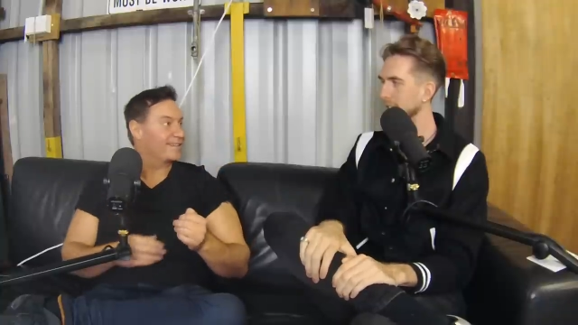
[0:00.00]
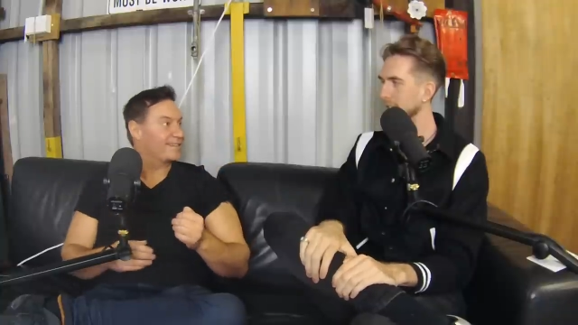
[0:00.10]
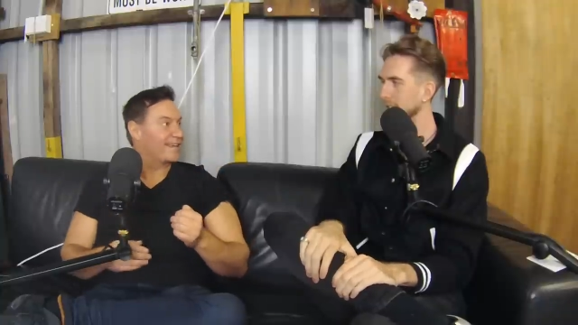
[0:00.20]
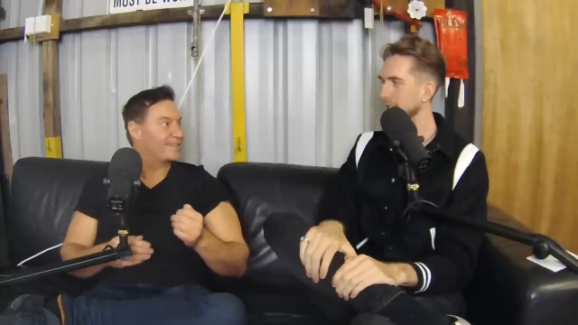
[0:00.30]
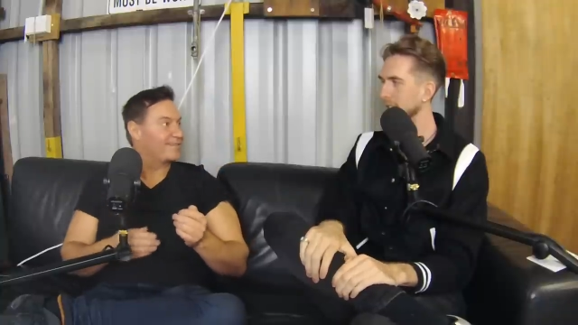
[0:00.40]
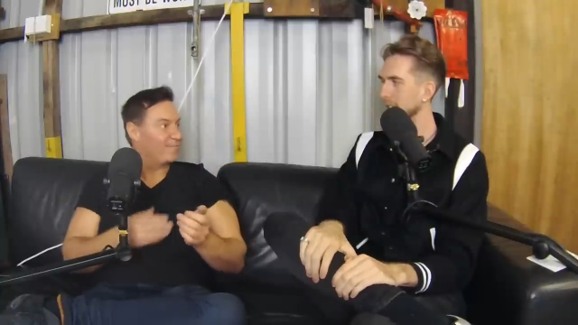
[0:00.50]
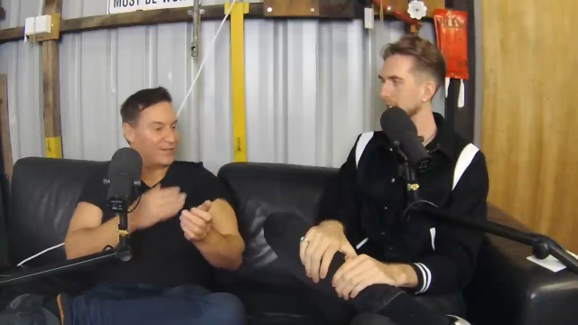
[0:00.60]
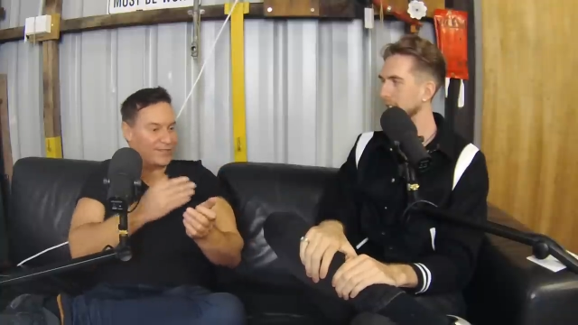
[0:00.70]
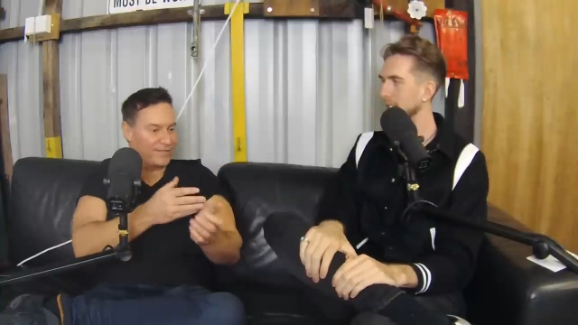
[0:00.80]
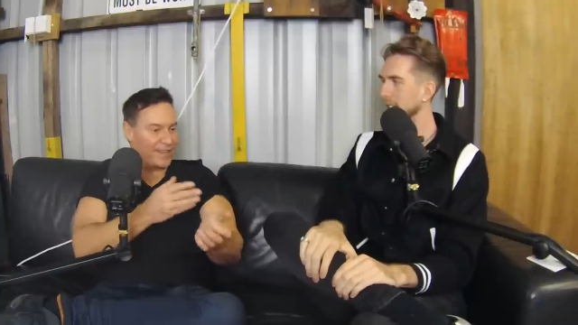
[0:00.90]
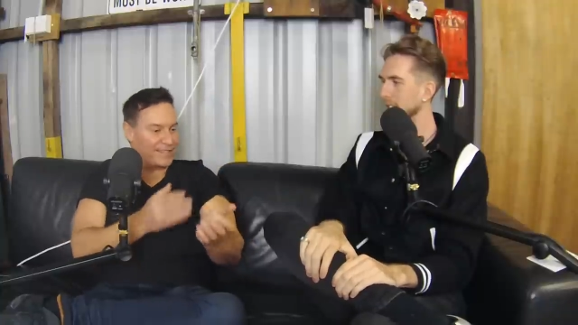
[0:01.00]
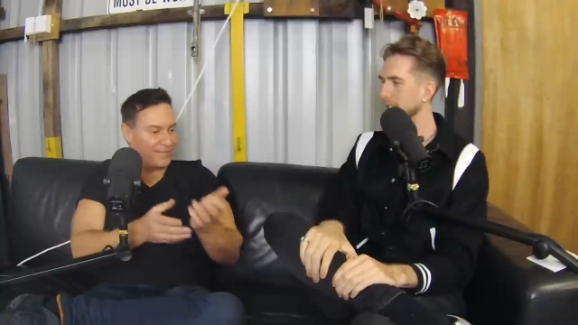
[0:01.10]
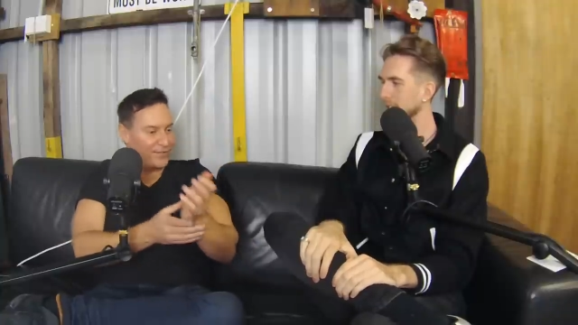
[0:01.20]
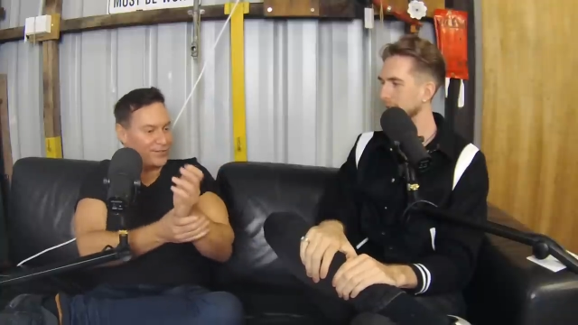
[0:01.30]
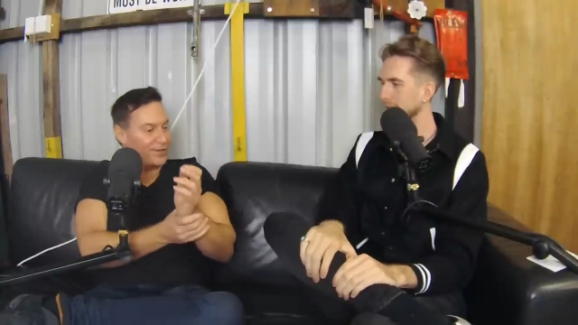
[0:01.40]
Speaker 1: Is that because if that's the
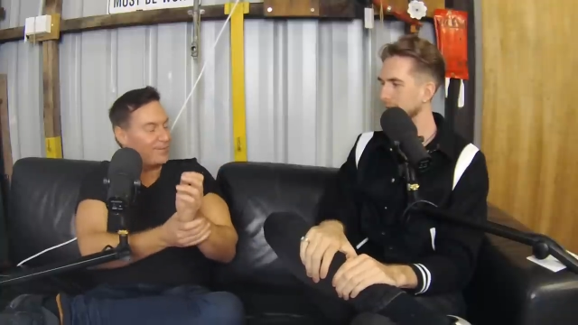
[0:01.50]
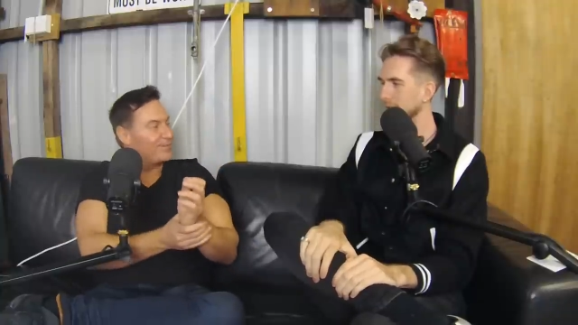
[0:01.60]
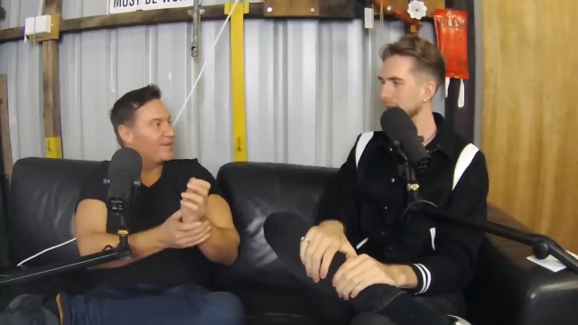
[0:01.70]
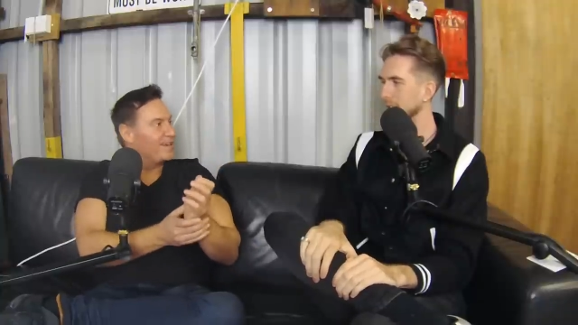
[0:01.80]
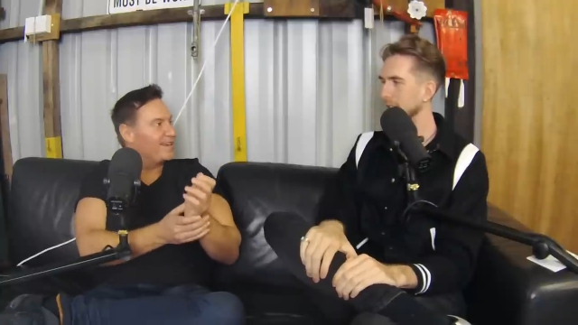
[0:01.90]
first time